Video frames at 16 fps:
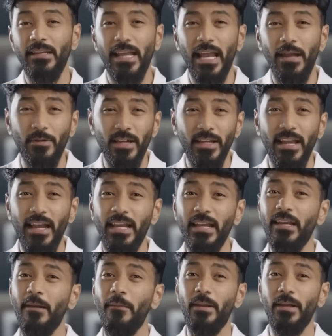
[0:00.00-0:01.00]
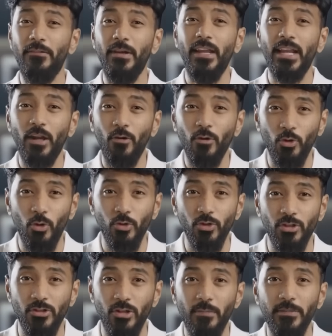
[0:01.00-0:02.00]
Time will tell, but for now,
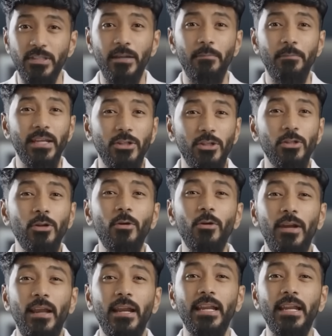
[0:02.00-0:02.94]
Google dropped some major news.